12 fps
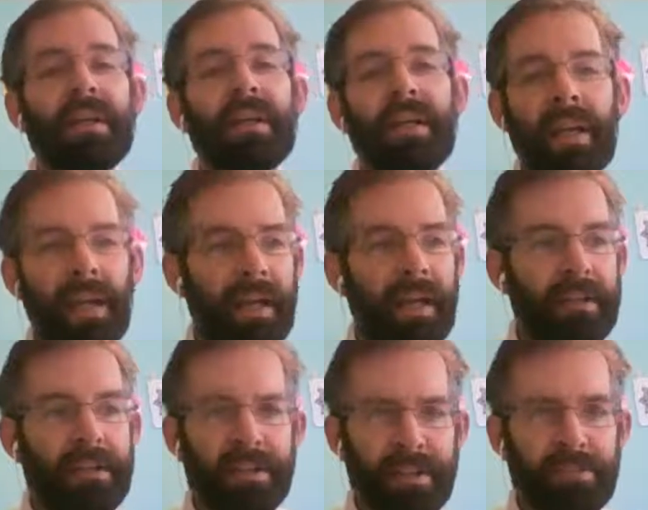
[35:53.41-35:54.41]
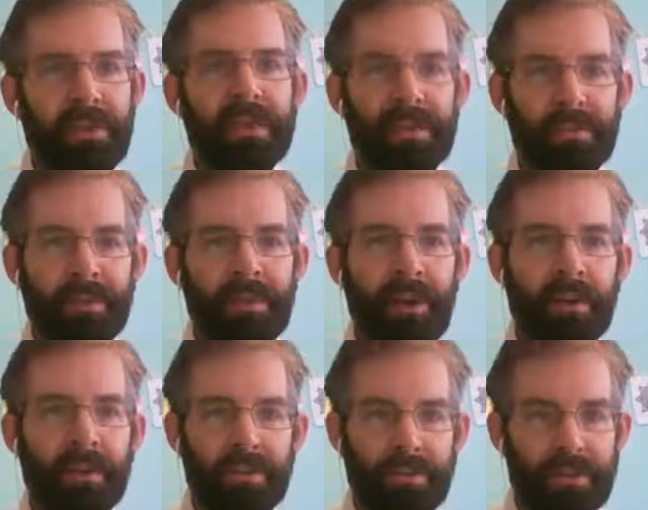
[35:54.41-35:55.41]
and she's written some good
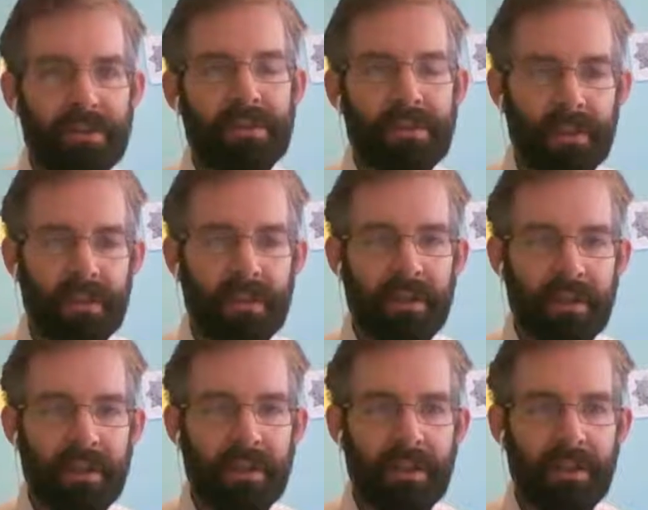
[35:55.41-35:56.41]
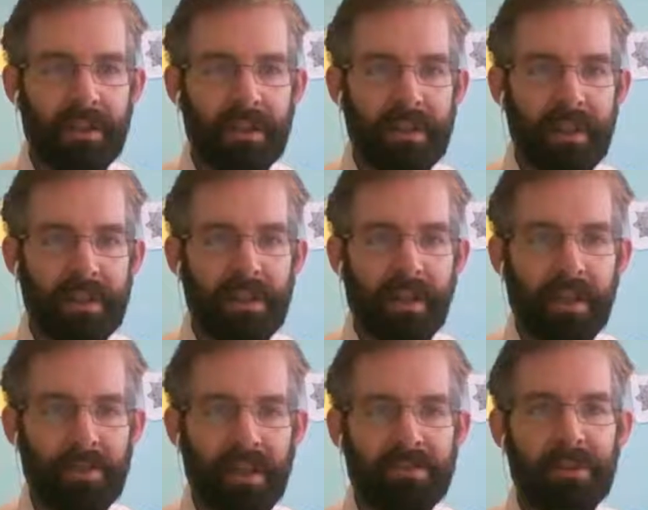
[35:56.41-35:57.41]
articles on the
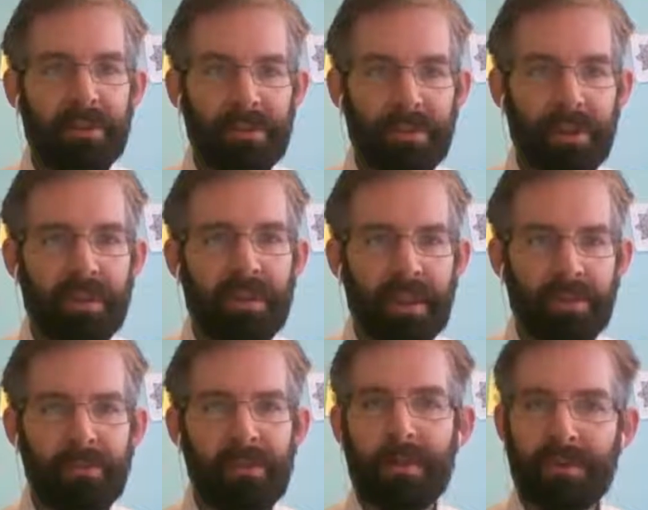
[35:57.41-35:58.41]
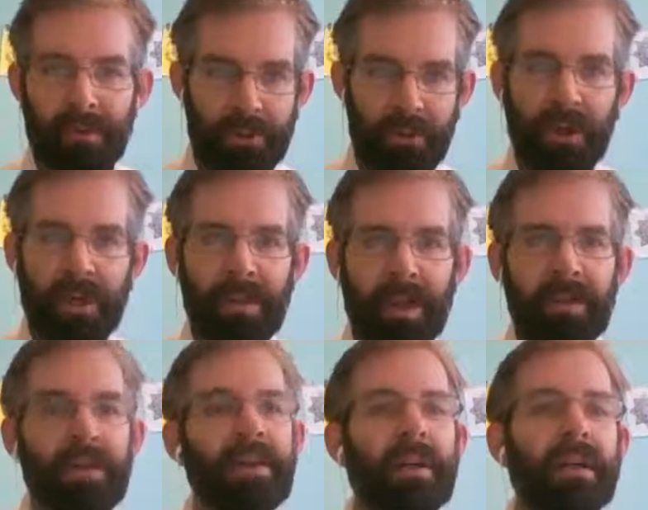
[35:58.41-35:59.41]
italki platform as well. I remember there's one
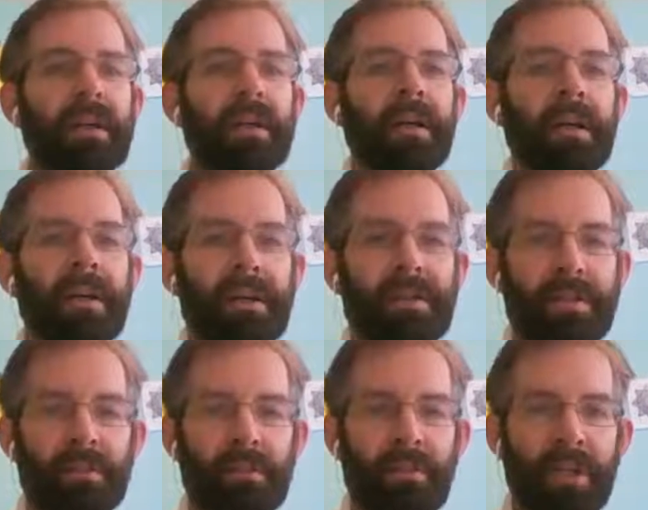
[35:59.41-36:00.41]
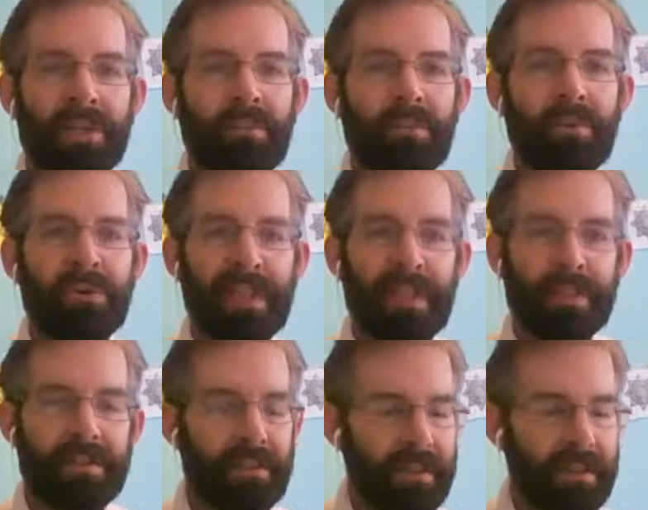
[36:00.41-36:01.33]
about some Russian movies